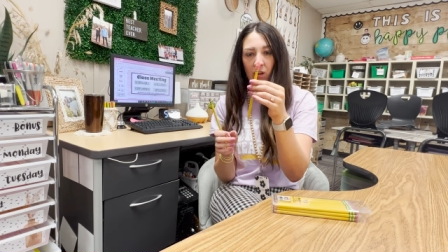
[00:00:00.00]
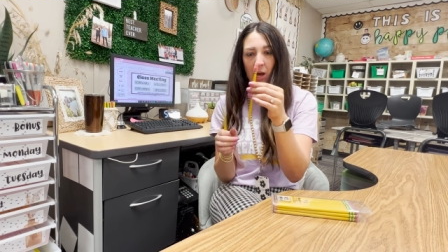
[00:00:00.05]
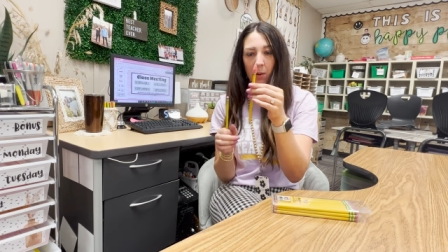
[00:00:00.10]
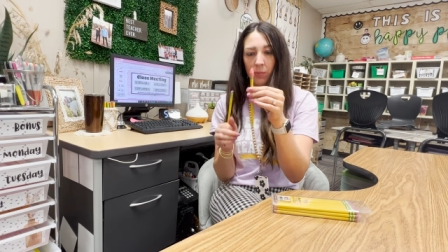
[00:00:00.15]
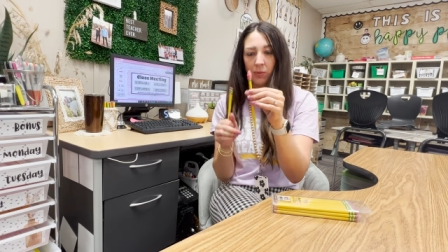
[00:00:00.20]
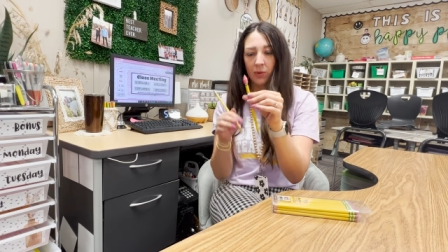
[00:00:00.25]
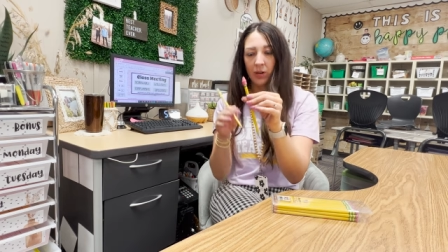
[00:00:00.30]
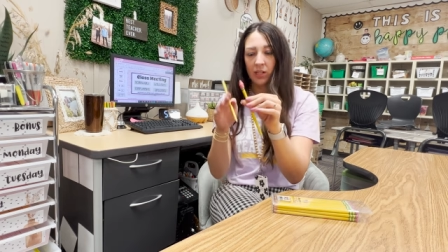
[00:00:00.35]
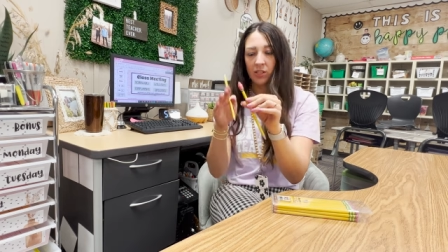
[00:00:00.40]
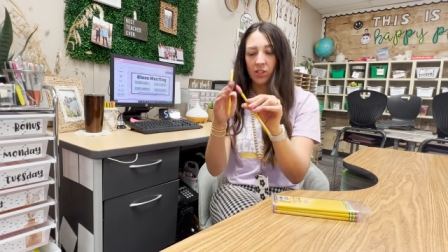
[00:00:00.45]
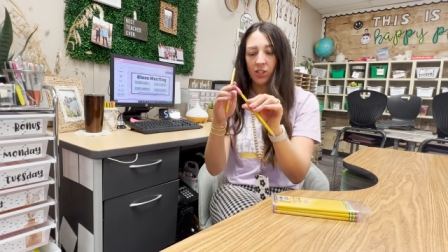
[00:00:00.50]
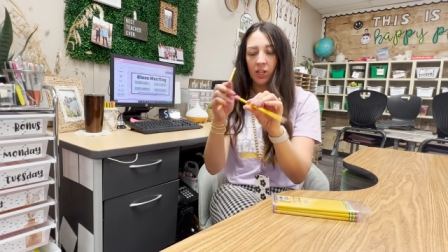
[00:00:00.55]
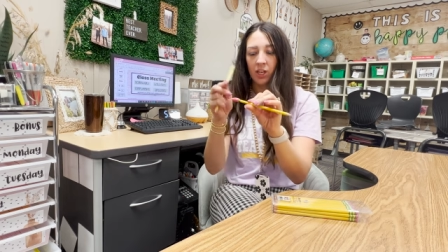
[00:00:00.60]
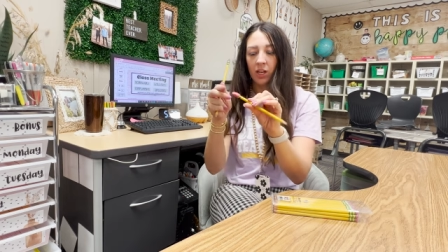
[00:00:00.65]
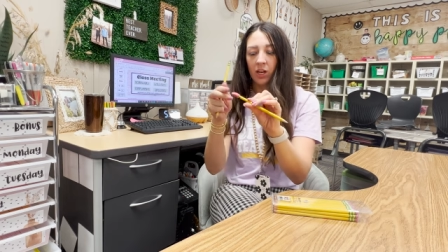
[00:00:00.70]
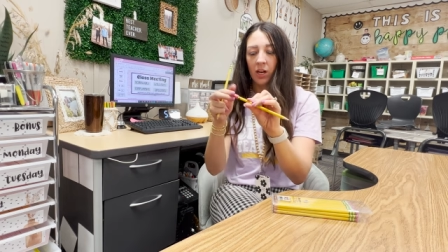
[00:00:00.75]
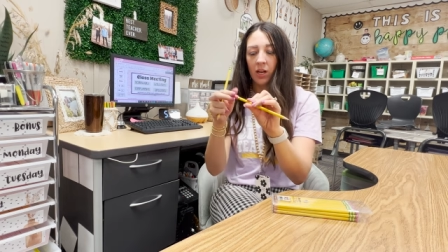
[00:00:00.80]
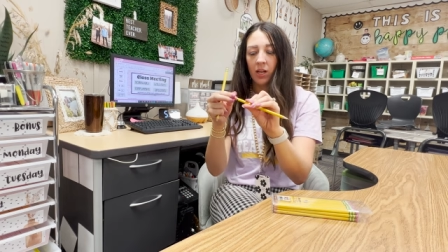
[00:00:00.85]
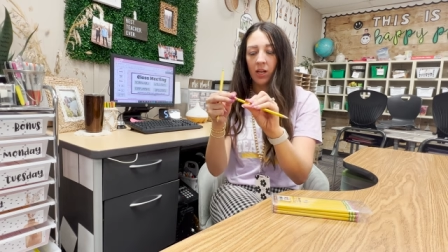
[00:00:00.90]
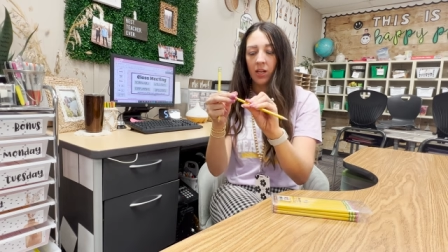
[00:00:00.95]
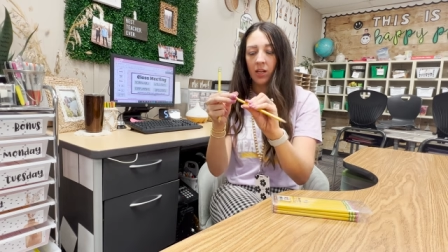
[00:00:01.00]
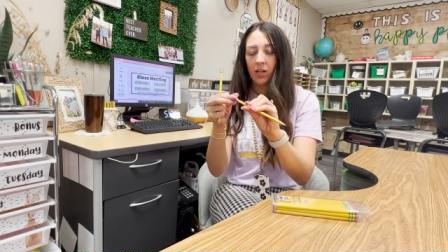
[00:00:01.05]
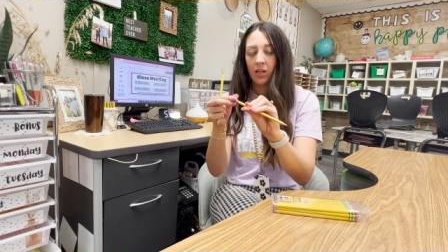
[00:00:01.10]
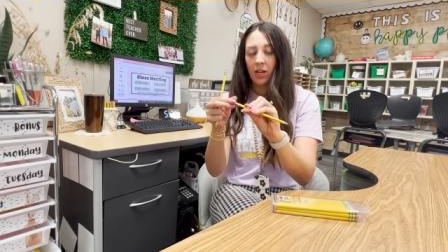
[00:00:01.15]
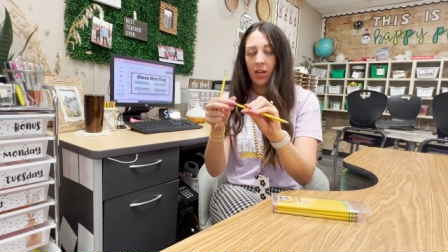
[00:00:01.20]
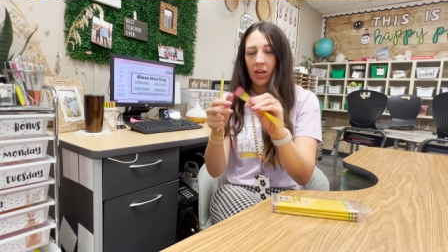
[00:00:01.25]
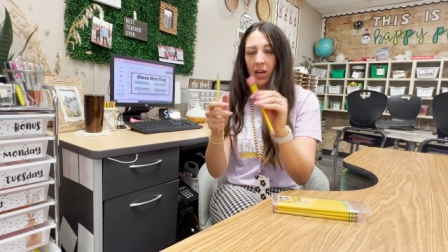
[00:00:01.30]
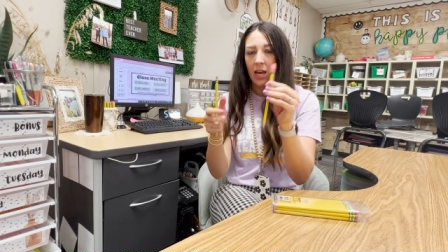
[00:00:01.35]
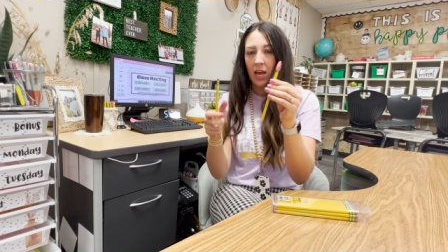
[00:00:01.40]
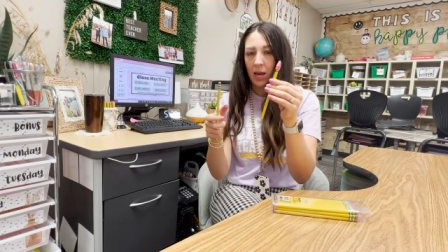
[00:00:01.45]
cap eraser
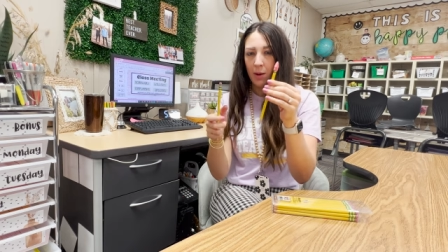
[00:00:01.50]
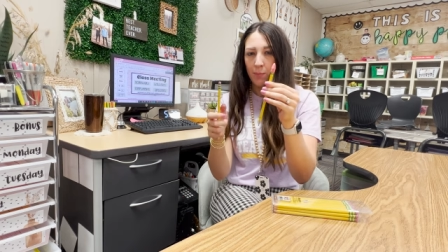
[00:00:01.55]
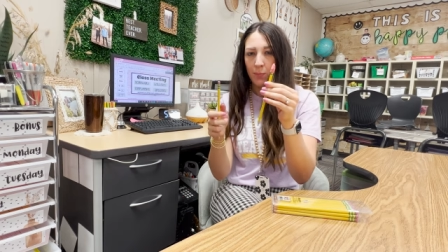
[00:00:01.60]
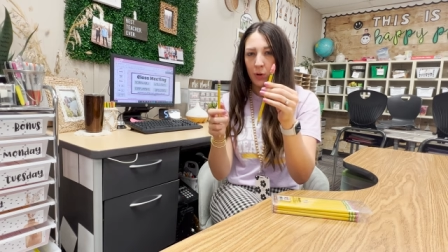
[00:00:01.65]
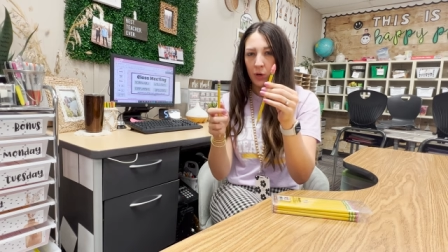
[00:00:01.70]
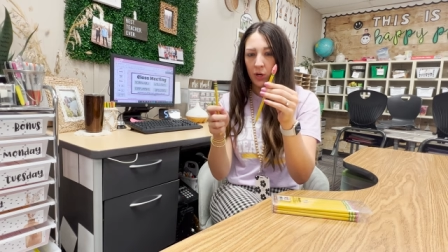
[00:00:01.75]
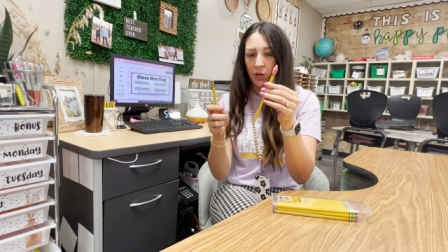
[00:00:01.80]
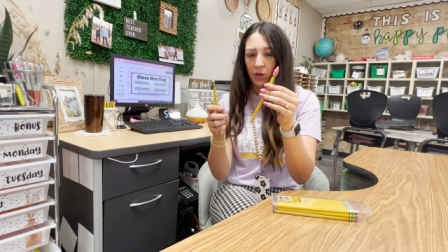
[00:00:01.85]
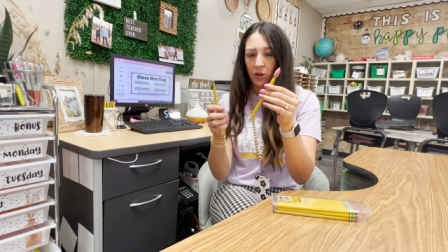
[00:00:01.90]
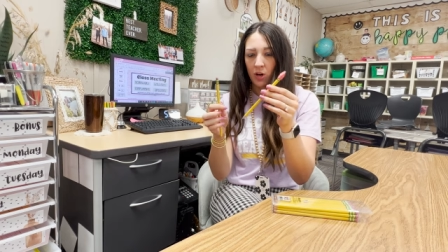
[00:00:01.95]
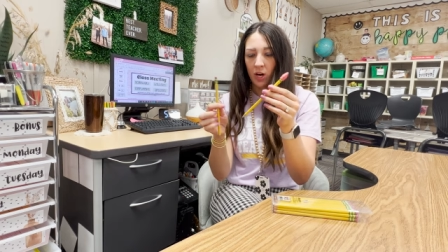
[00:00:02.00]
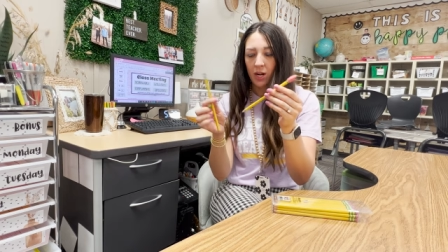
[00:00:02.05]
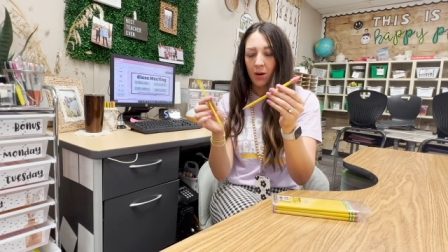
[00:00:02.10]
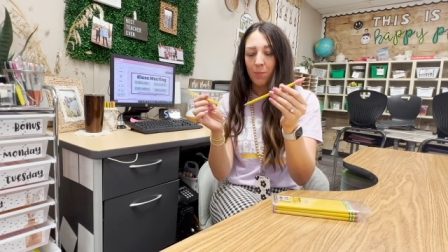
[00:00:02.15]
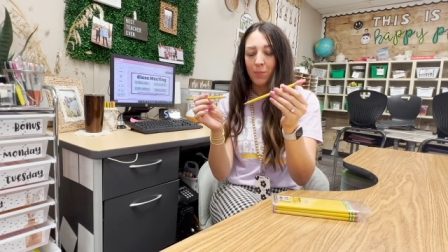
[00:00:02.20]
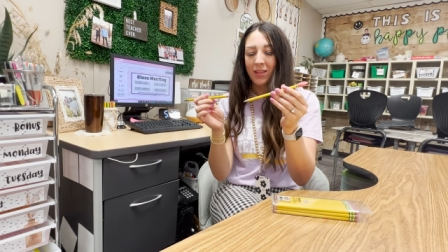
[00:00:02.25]
and put it on,